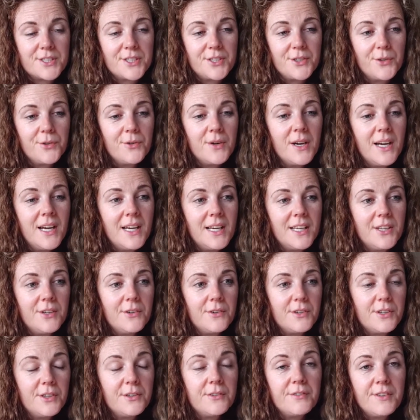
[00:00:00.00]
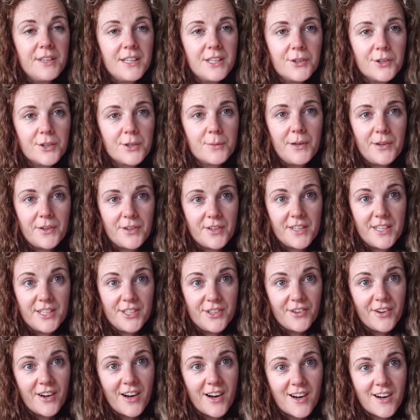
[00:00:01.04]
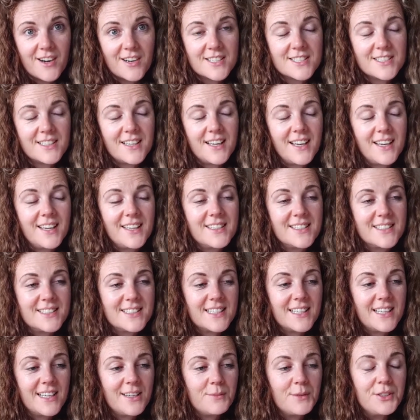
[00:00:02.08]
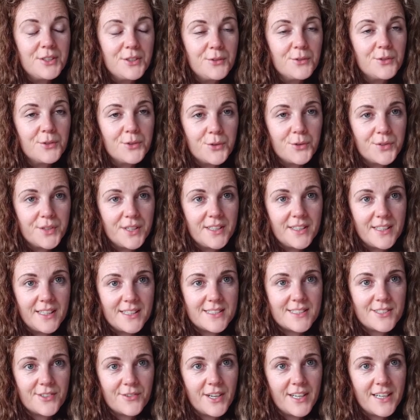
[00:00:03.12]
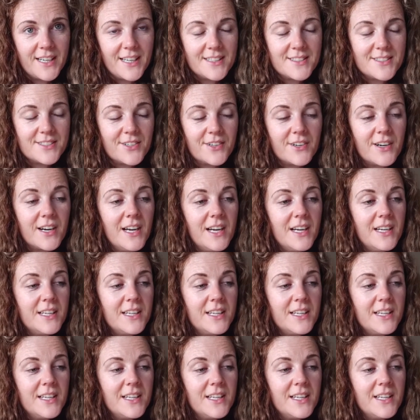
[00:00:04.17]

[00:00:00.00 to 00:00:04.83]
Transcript: You'll feel good about it in your heart, and you'll know then that's the right answer.